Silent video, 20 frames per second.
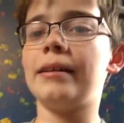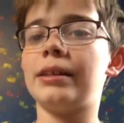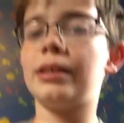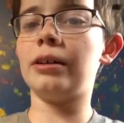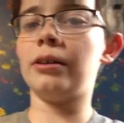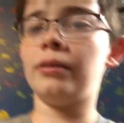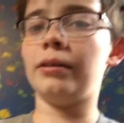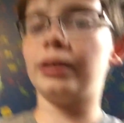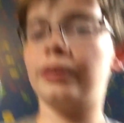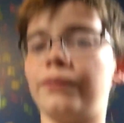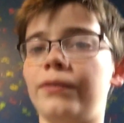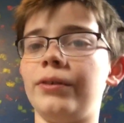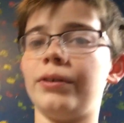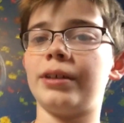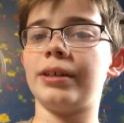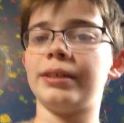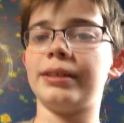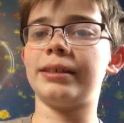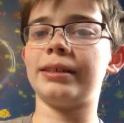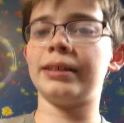So if you
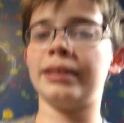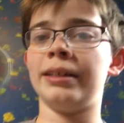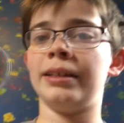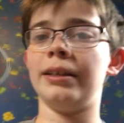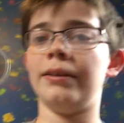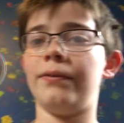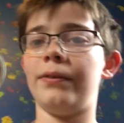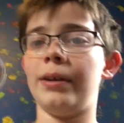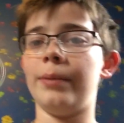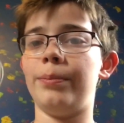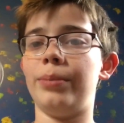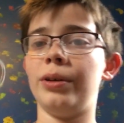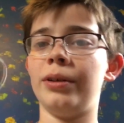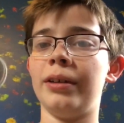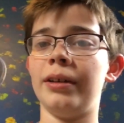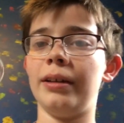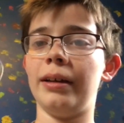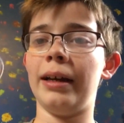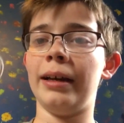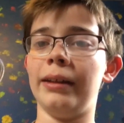can see, if I put
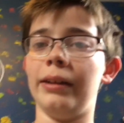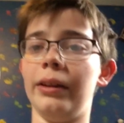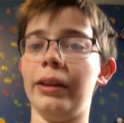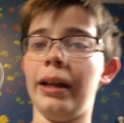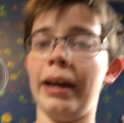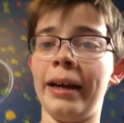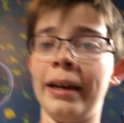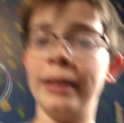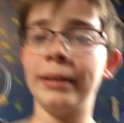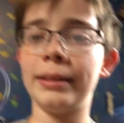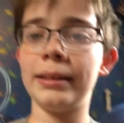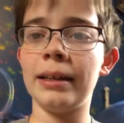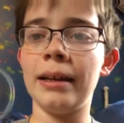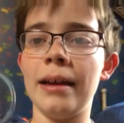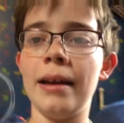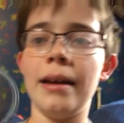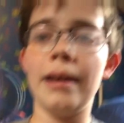it at light,